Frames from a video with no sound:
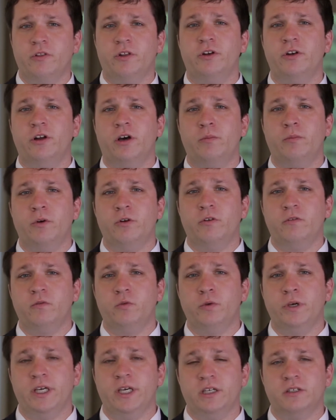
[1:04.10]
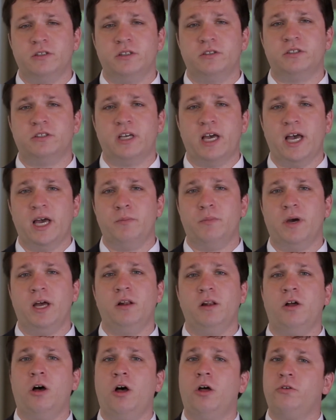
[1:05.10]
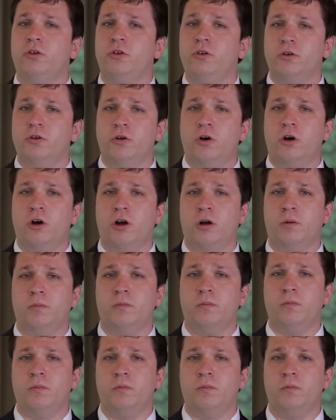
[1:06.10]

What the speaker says: the number of weeks assigned by law to your arm,